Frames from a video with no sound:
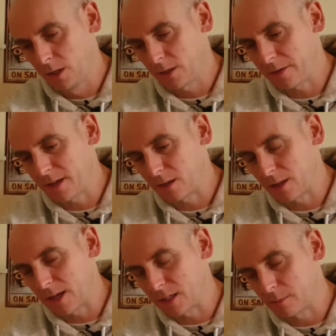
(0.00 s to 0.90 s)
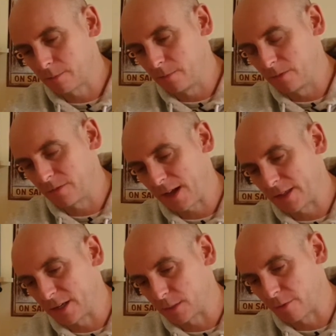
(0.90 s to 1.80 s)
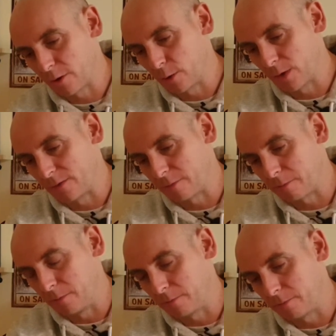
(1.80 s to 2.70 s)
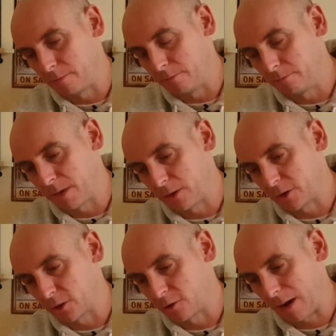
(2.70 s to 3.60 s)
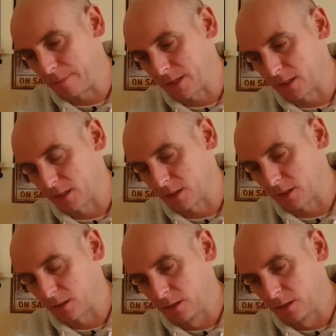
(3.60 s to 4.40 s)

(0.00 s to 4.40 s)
So I think there's the fact that it's brewed with Belgian Trappist.